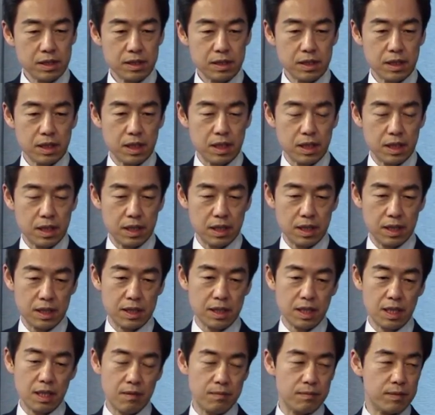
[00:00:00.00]
uh,
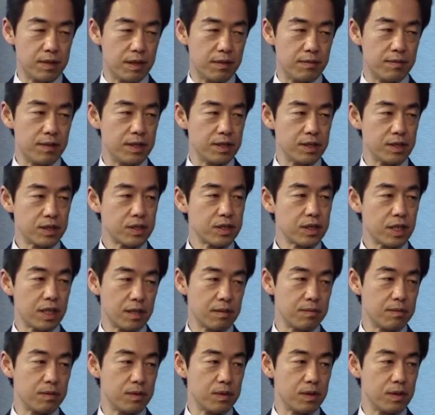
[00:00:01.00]
have a very
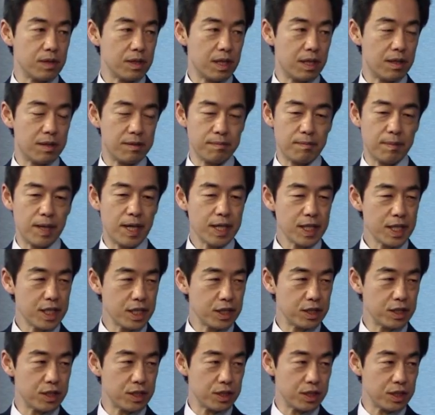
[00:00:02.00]
stable and
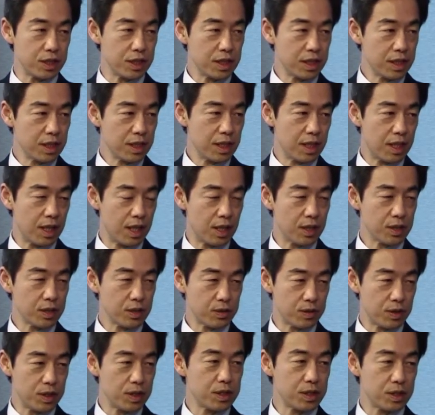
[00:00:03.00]
managed uh,
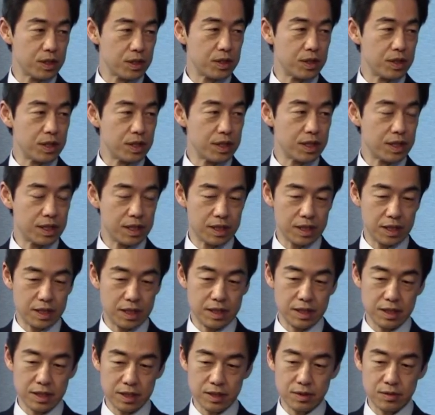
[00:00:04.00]
situation in,
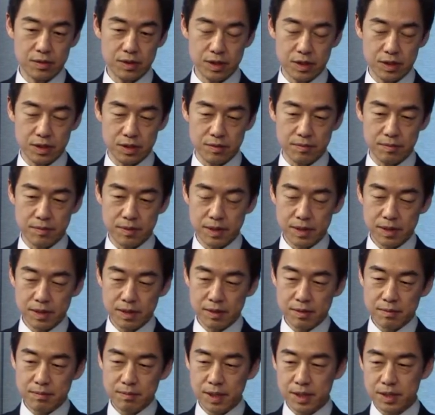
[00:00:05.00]
in, this region.
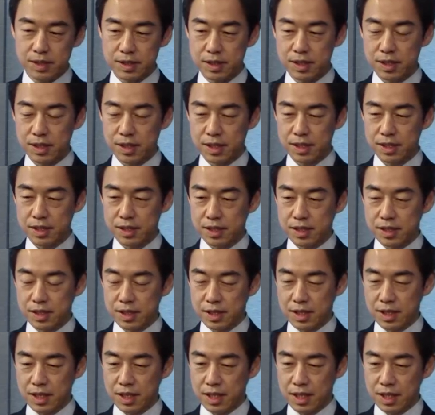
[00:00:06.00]
But uh,
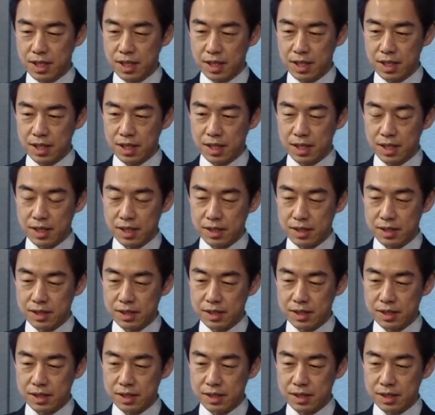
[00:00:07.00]
uh,